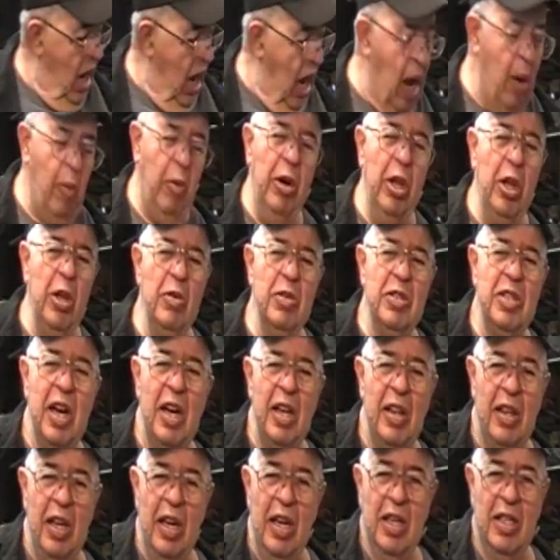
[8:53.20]
I want to use
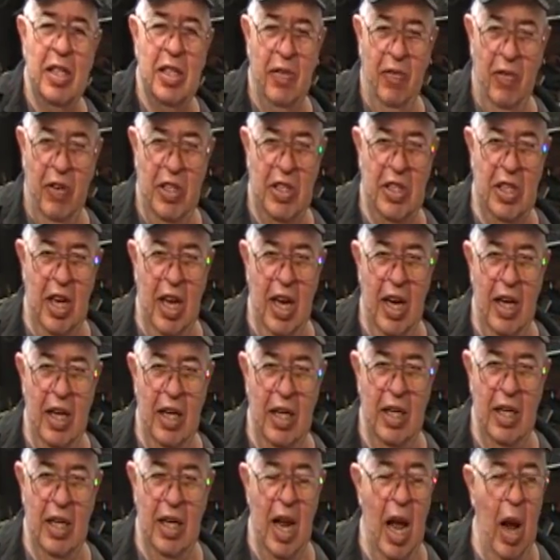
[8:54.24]
anything sophisticated.
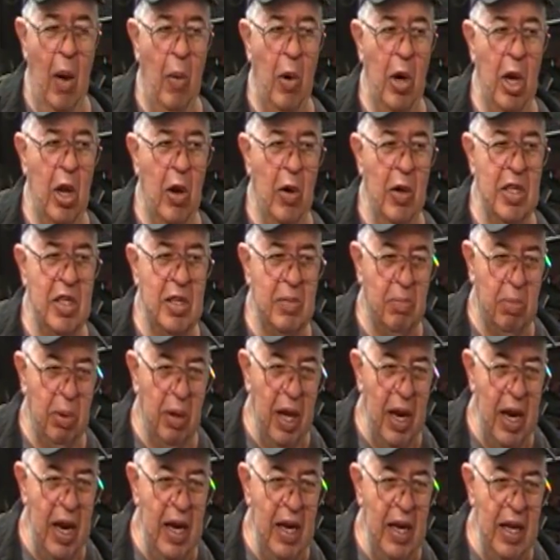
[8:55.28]
I want to go as
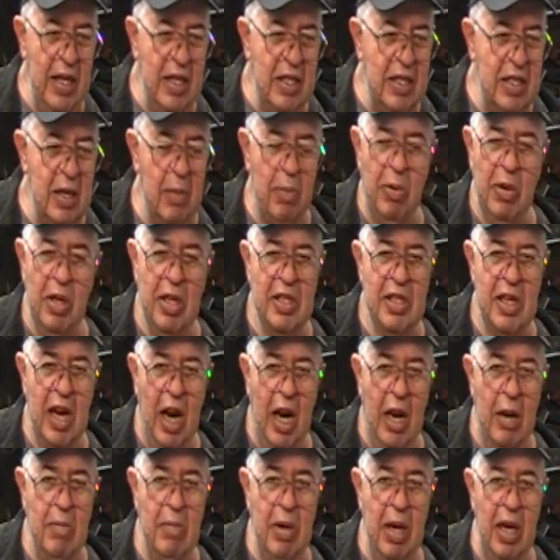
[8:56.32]
plain and simple as I
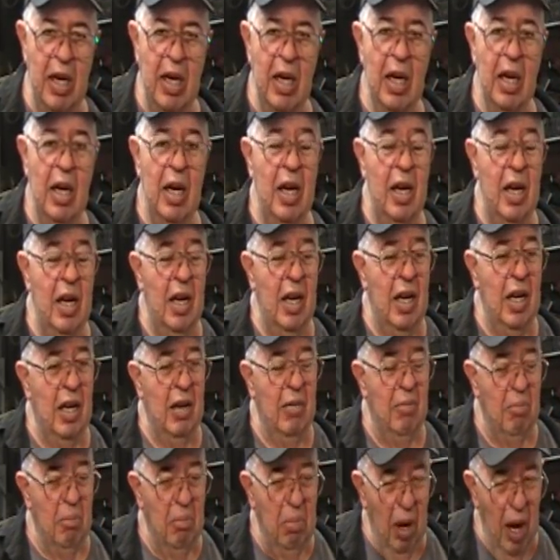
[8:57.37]
can be.
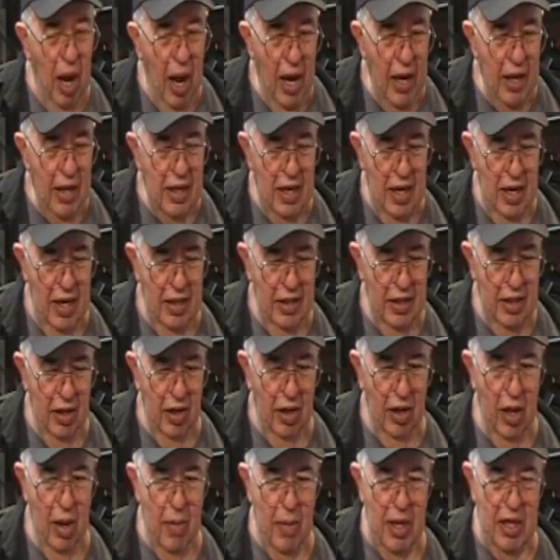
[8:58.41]
But there are
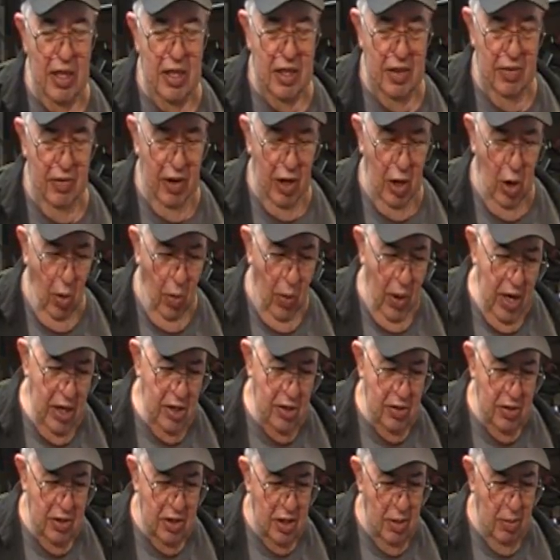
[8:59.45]
limits. If I go way
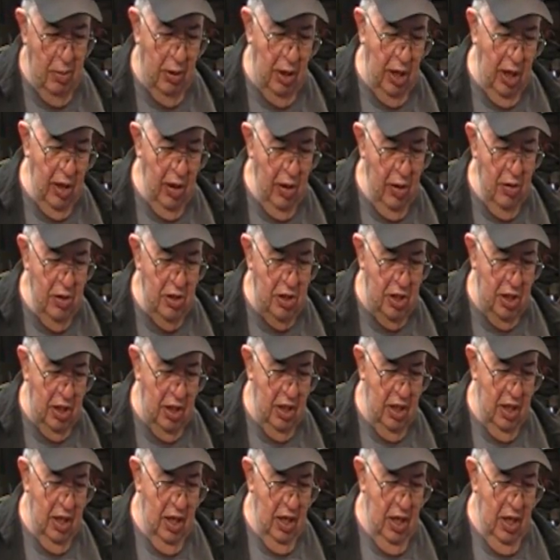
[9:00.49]
too simple, I'll lose you.
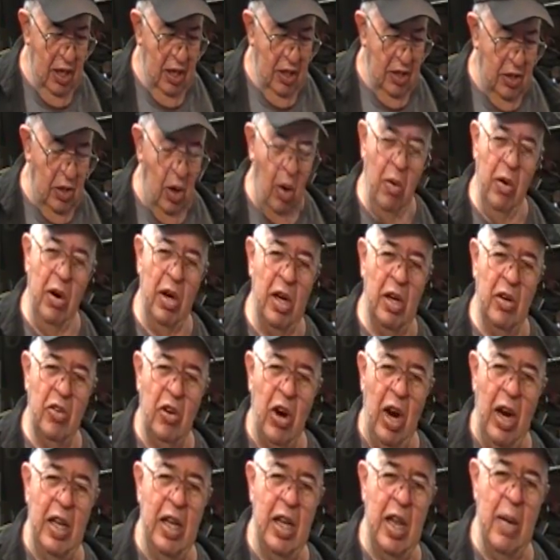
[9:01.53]
So I'm going to
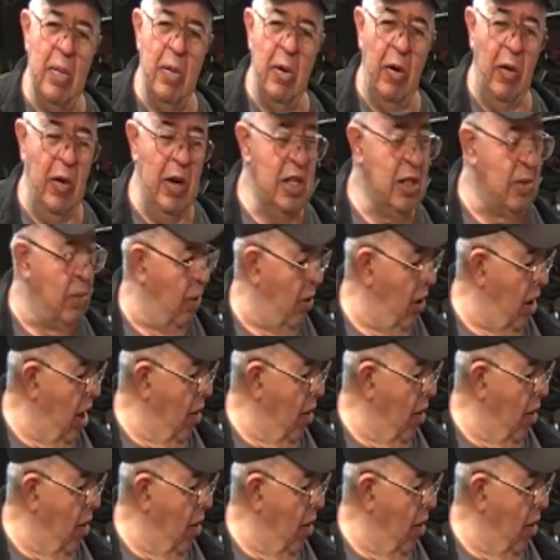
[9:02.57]
try to keep it reasonable.